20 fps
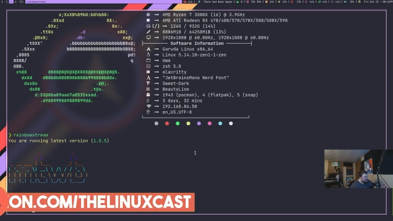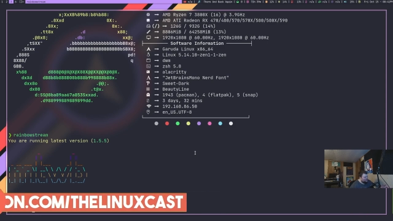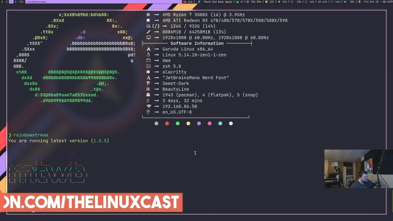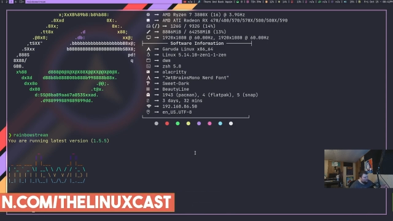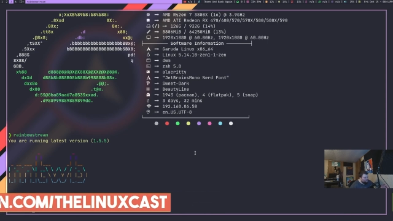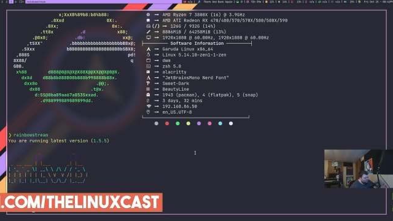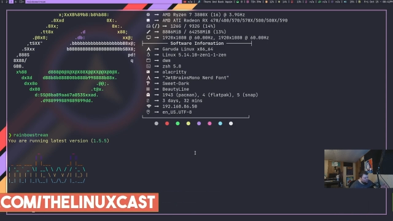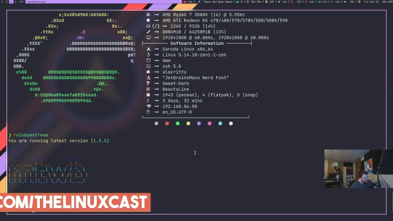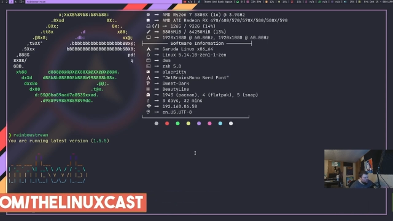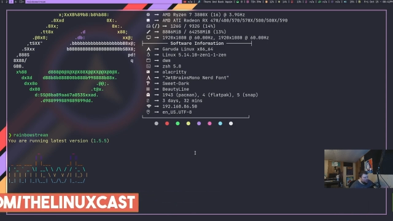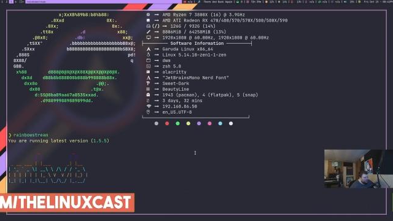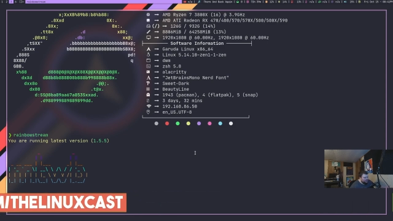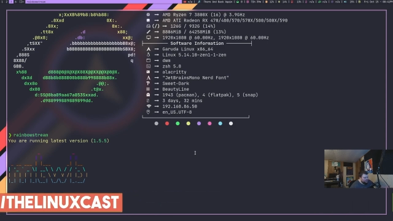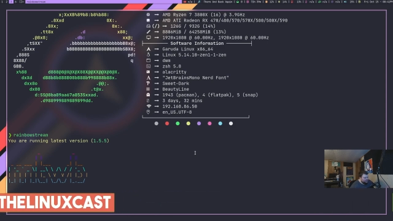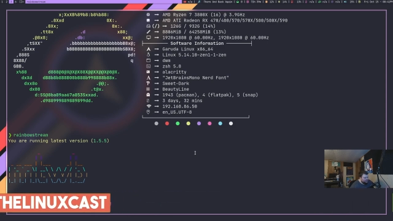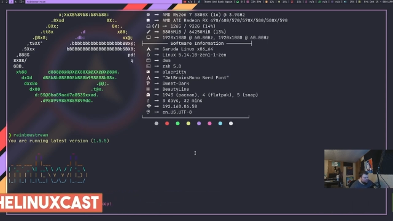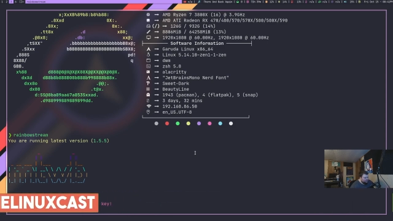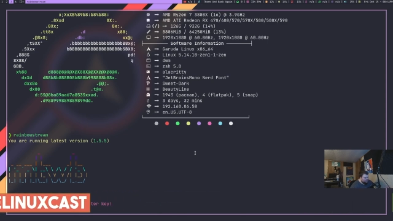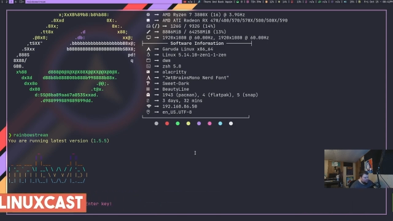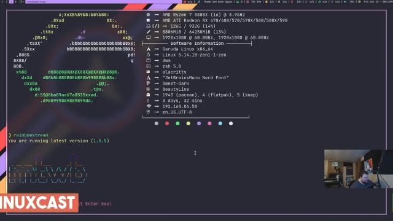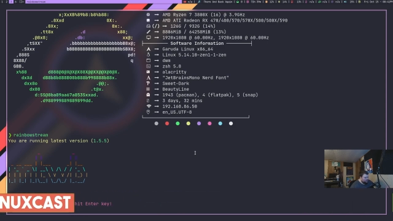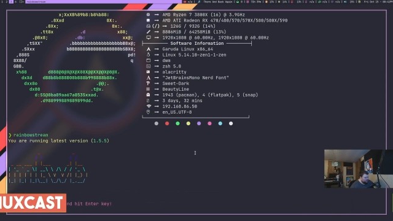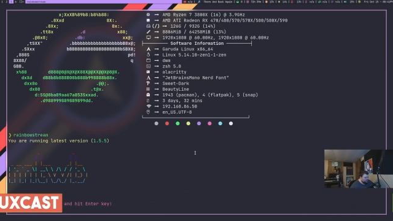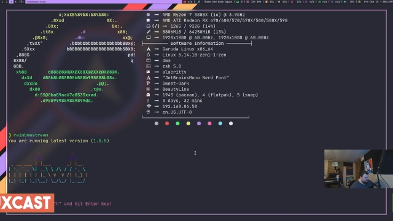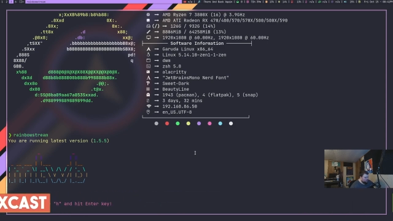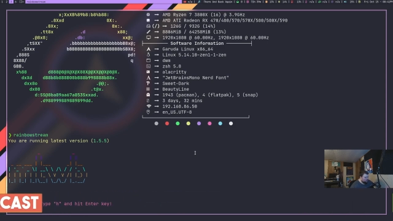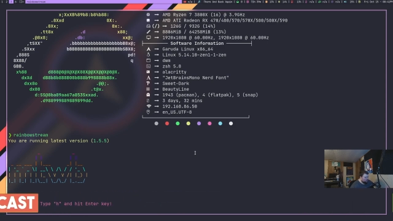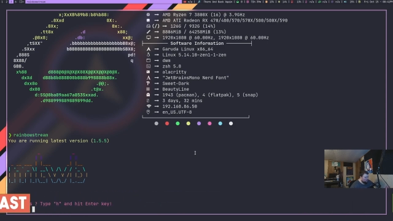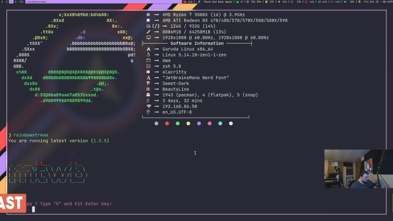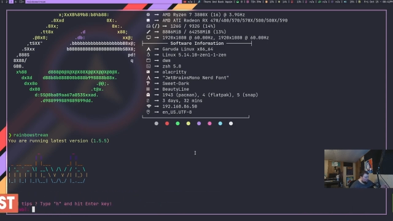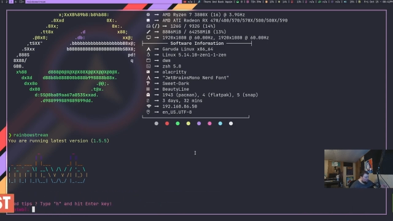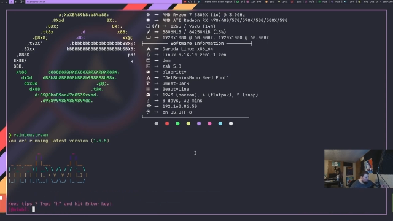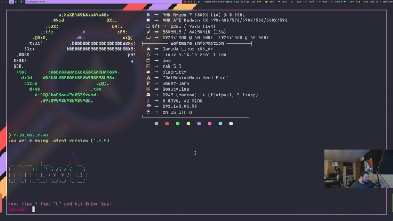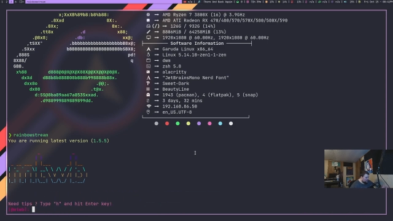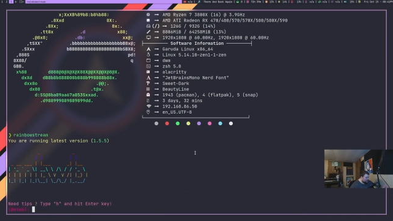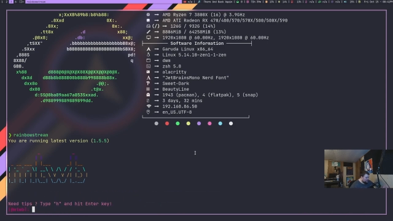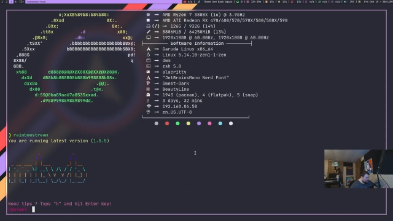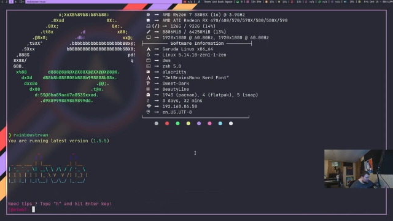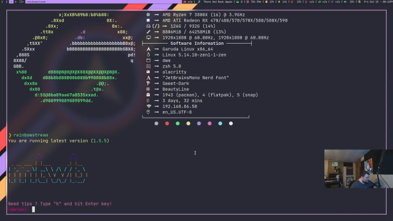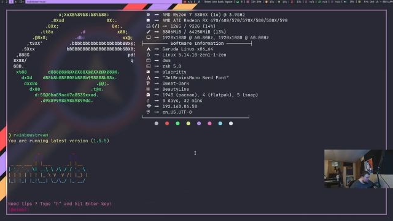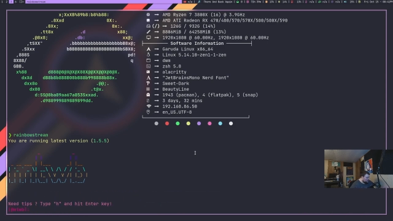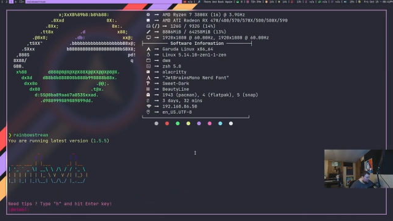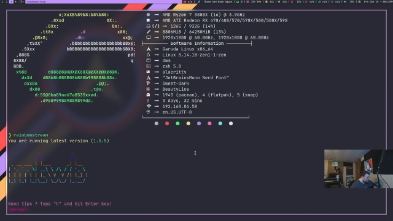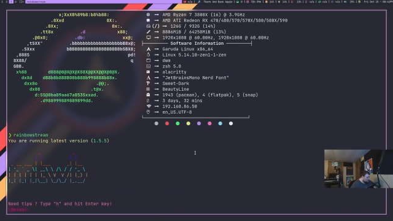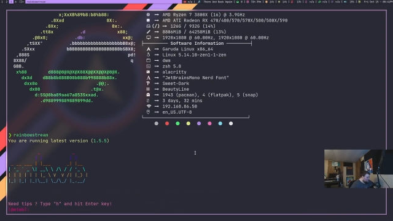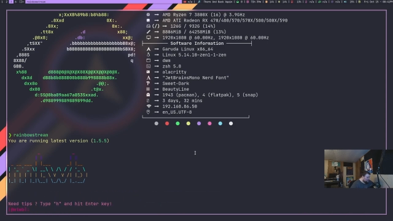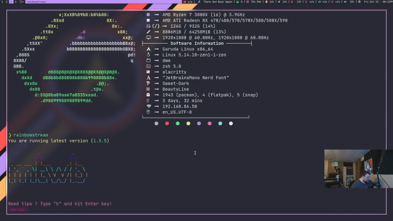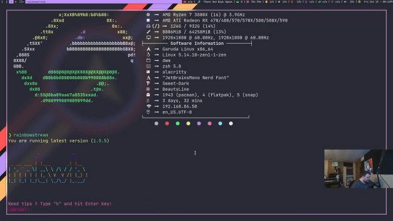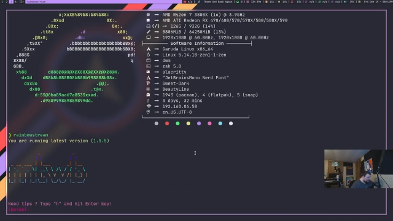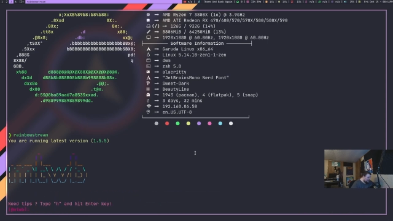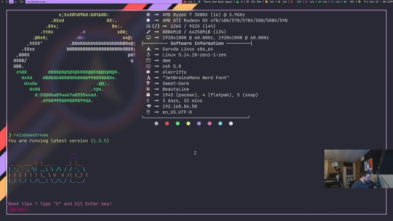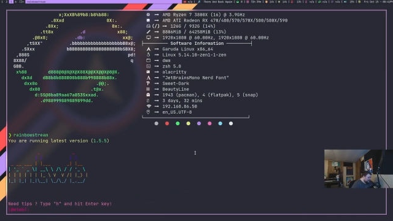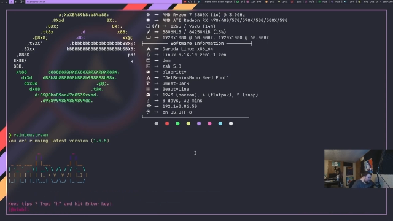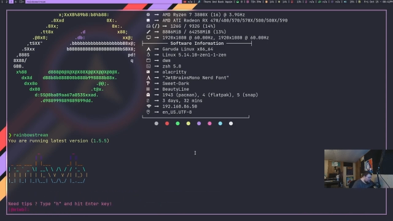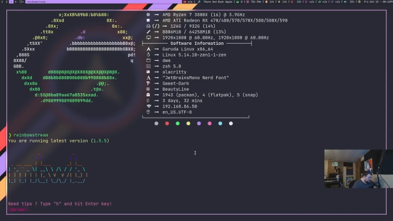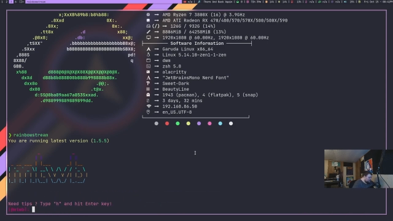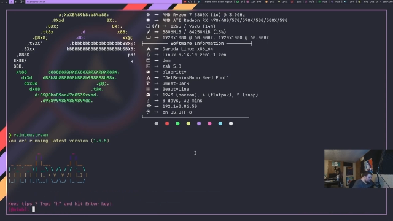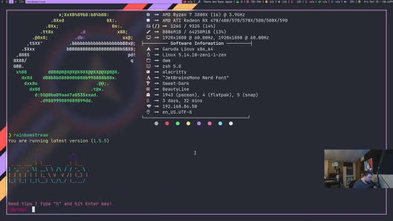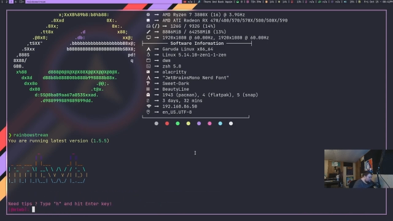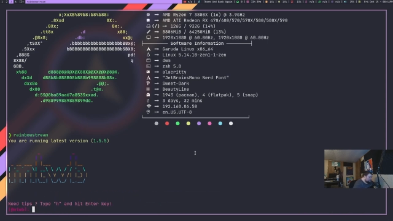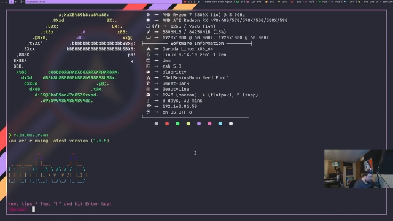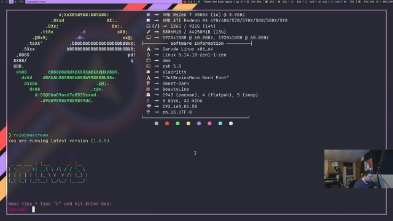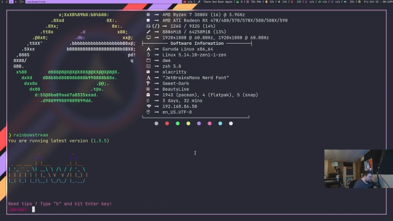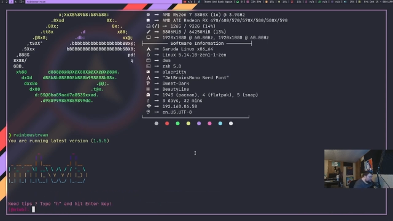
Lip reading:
Nobody's mouth can be seen.